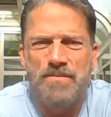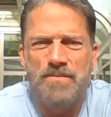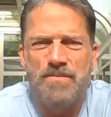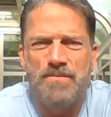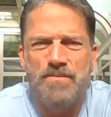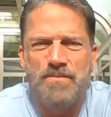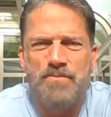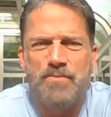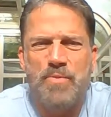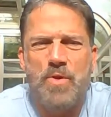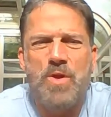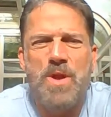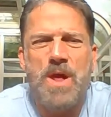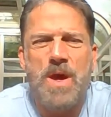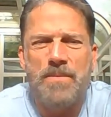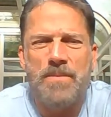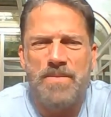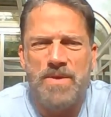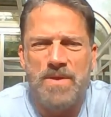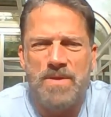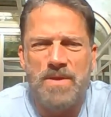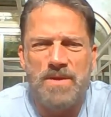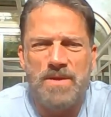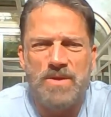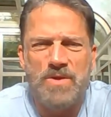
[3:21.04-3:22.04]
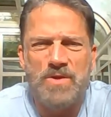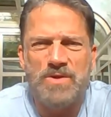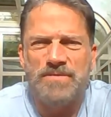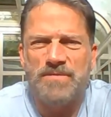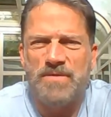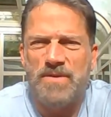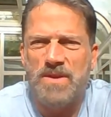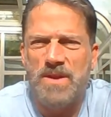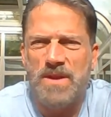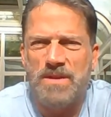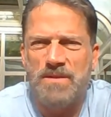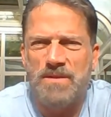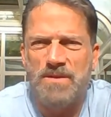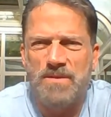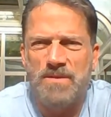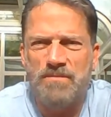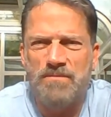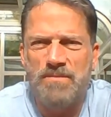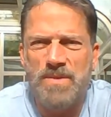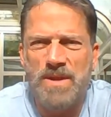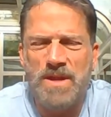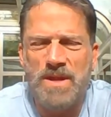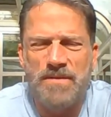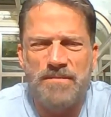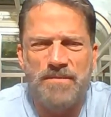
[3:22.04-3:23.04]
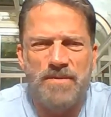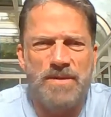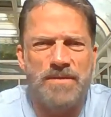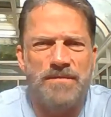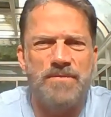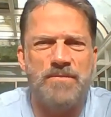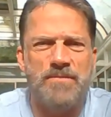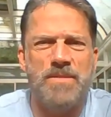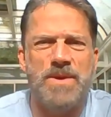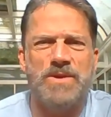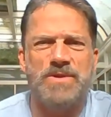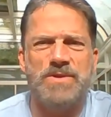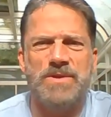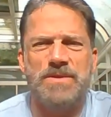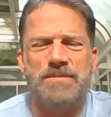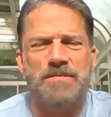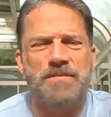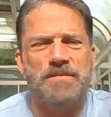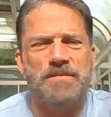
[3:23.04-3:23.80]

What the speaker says: pull out the useful and meaningful information.